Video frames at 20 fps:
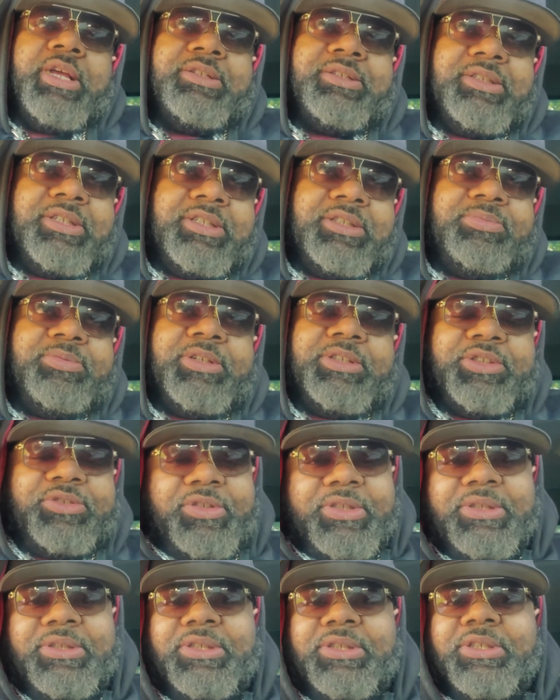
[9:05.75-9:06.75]
that's an express
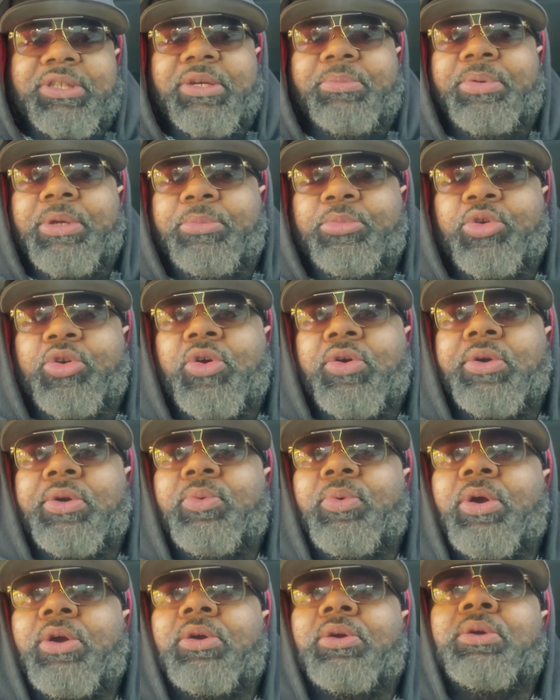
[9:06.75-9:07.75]
train. See, yeah, people
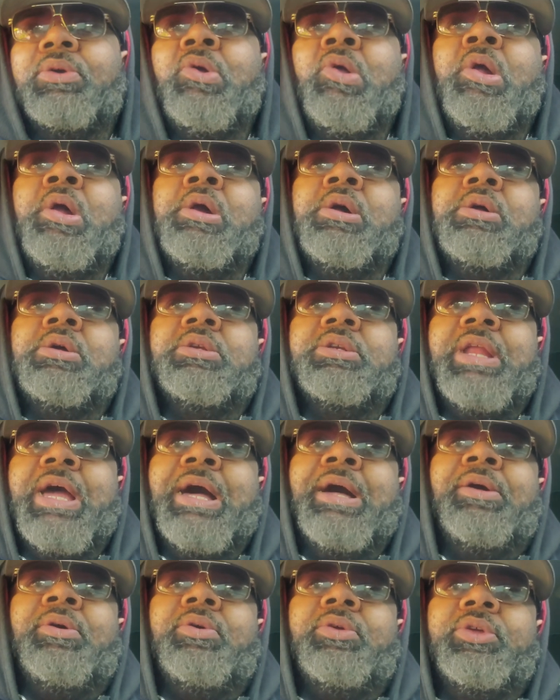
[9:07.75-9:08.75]
going to work.
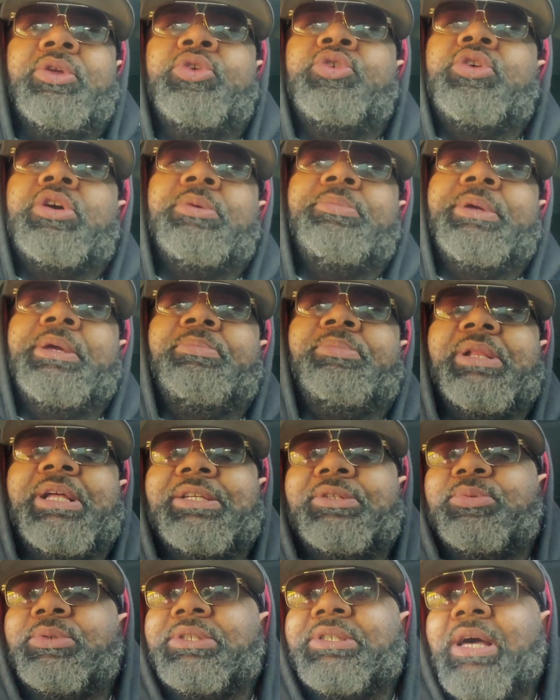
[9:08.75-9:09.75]
Now, you could be
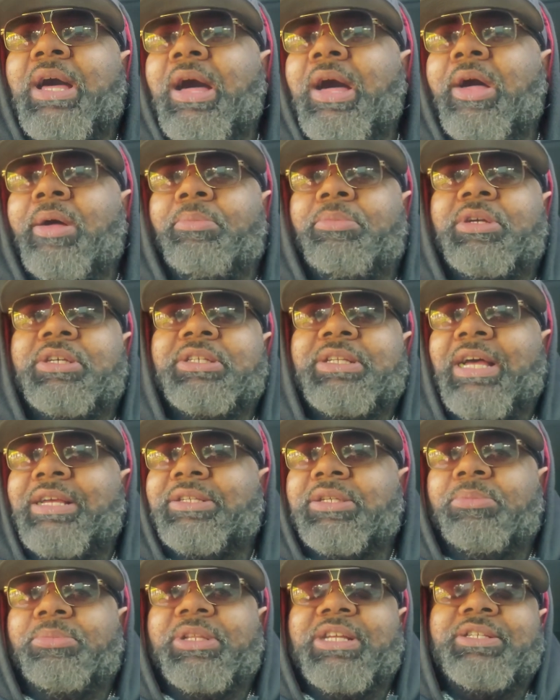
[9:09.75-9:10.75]
blessed with time, because
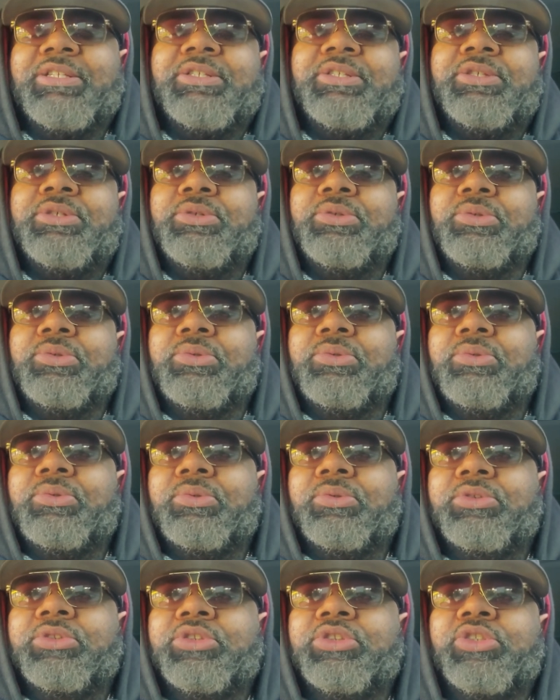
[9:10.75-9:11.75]
that's a blessing too,
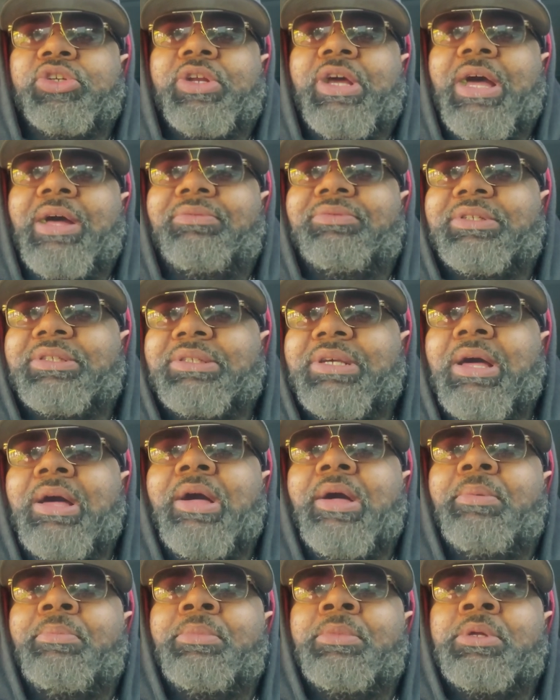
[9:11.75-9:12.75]
to have the
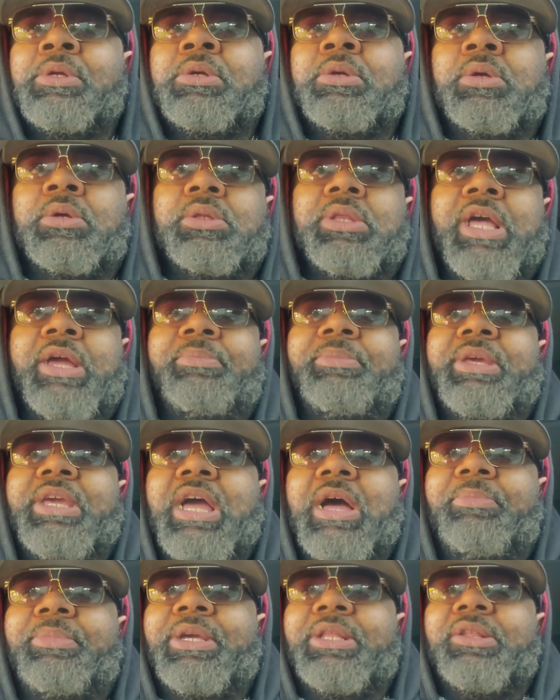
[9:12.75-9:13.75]
time. Like
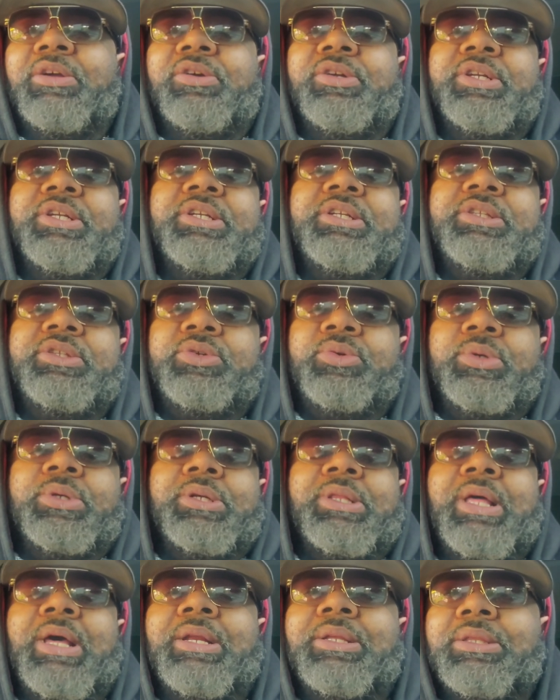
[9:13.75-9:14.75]
me, I be learning and doing
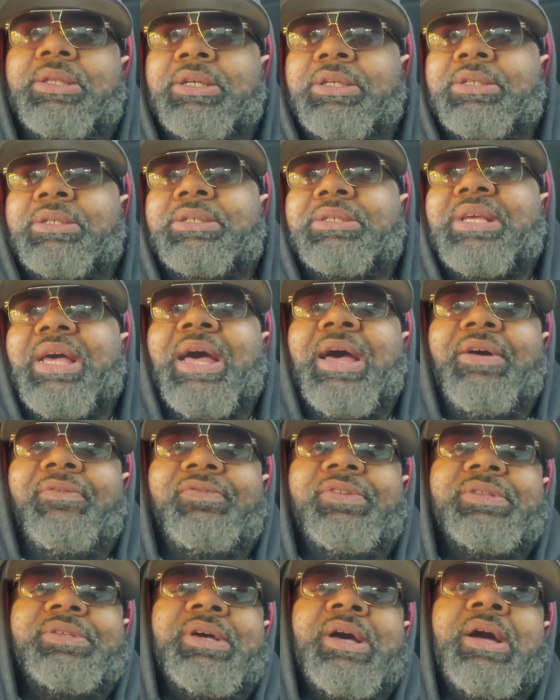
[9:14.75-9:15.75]
a lot of things because I
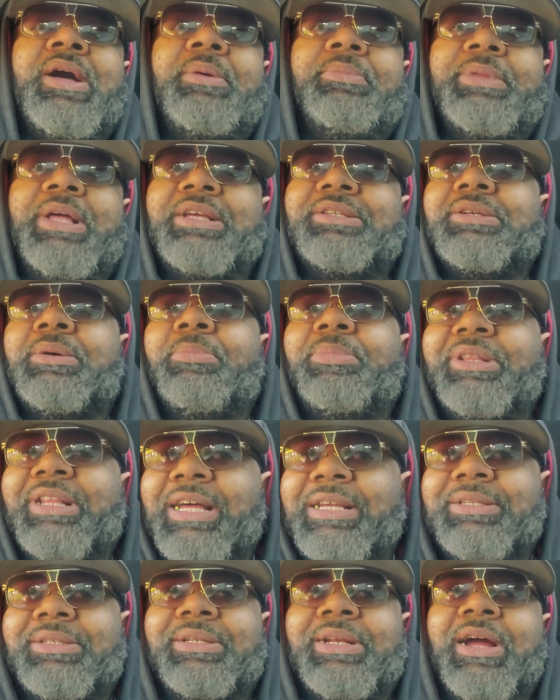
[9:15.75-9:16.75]
have the time. That's a
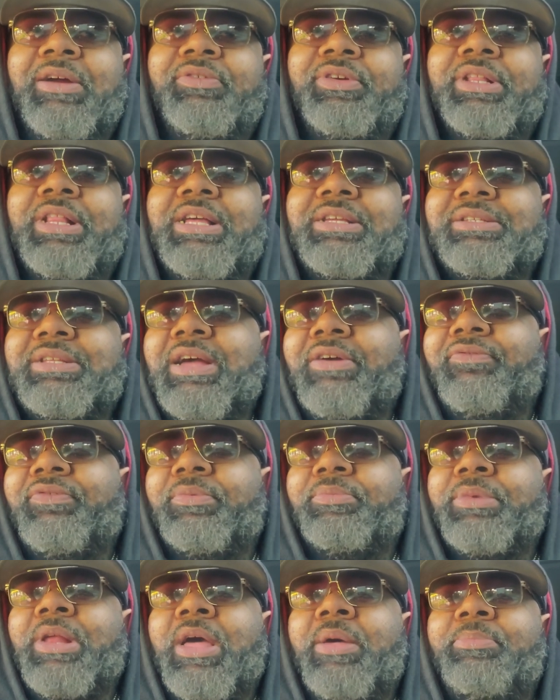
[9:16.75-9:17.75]
blessing. I realized that
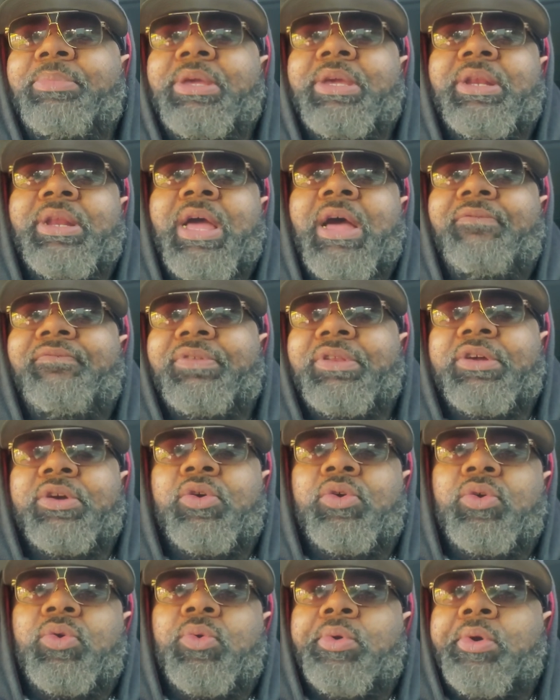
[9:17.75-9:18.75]
from not having to
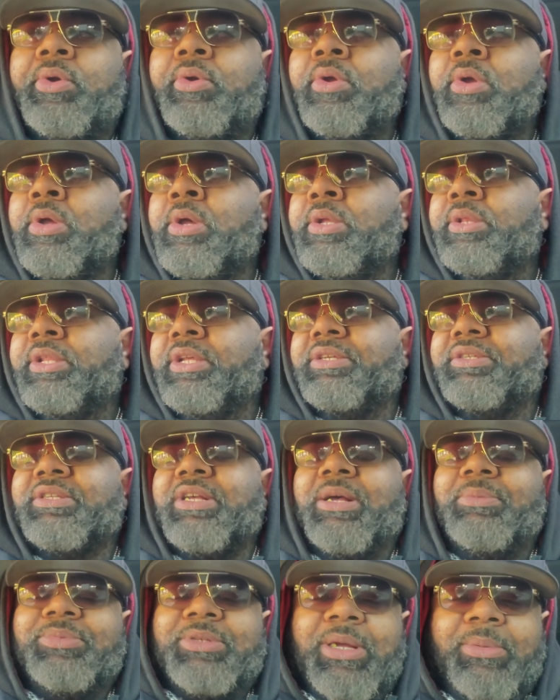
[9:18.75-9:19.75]
go to work. There's
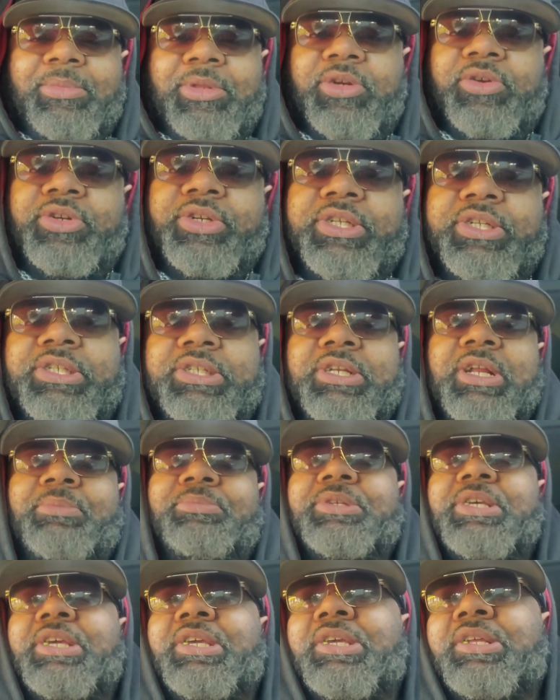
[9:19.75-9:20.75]
times I'm learning and
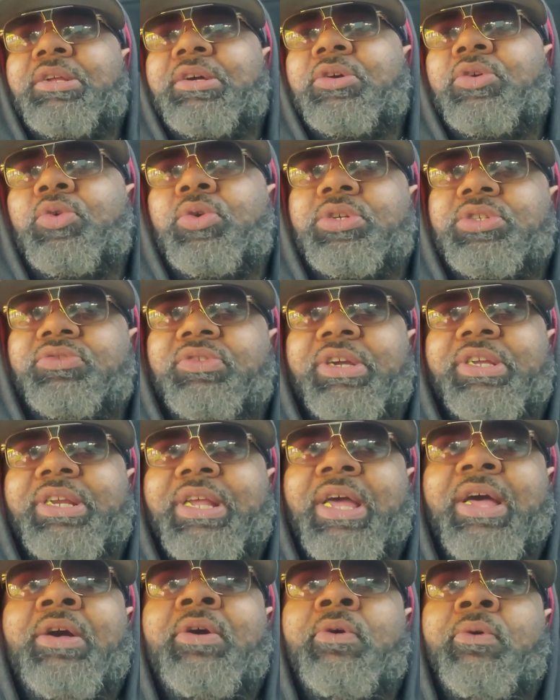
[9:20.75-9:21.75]
I'm taking a course right
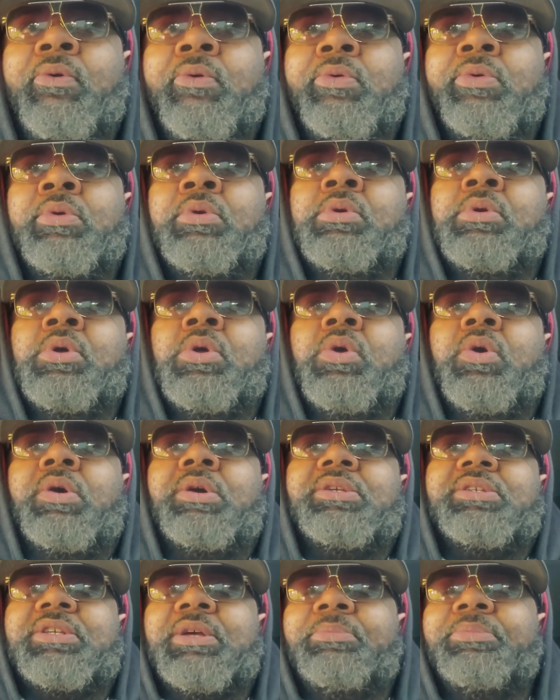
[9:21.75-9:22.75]
now
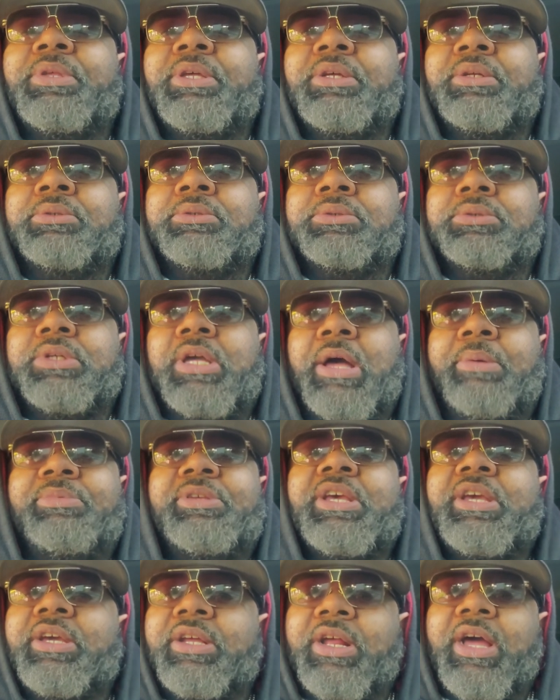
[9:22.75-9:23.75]
on something. I'm
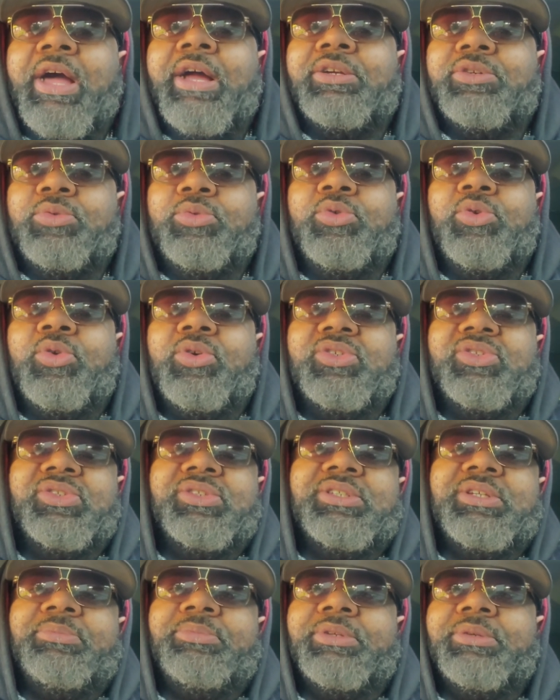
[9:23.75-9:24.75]
taking an actual course
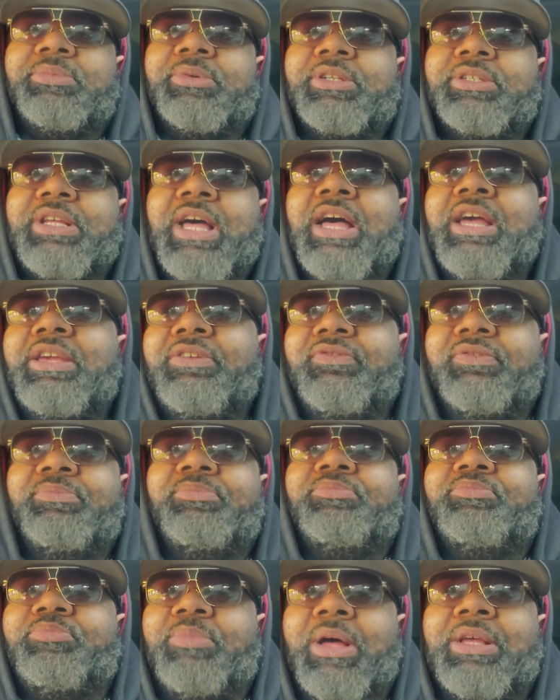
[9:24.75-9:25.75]
on something, because I
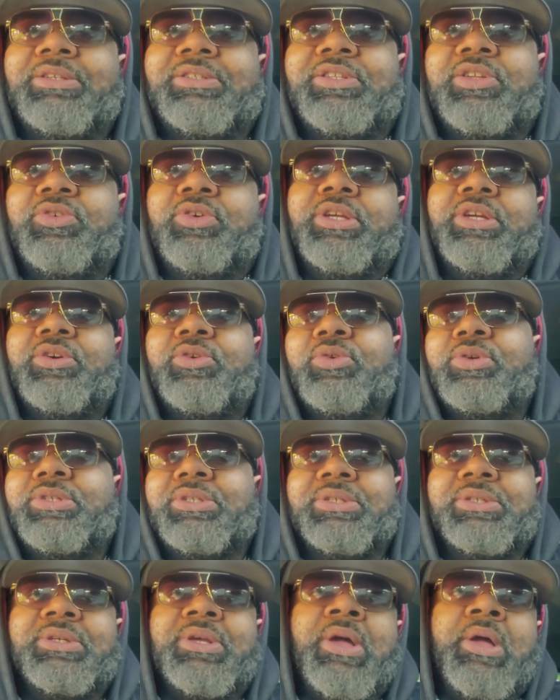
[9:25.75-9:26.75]
even still get
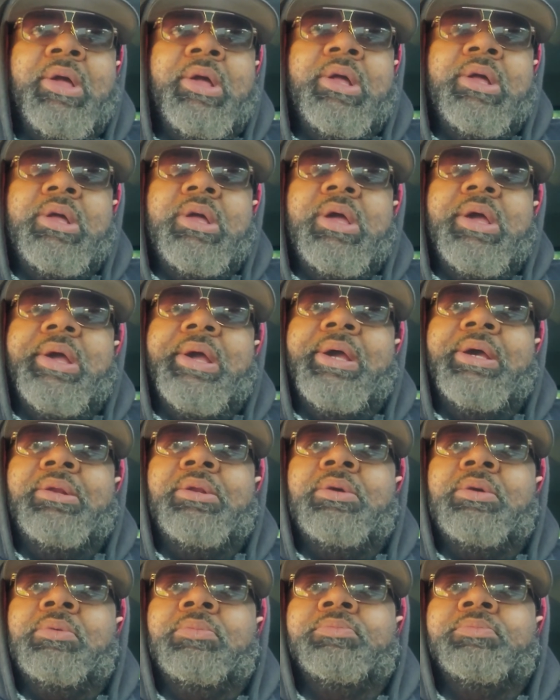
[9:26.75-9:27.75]
courses. And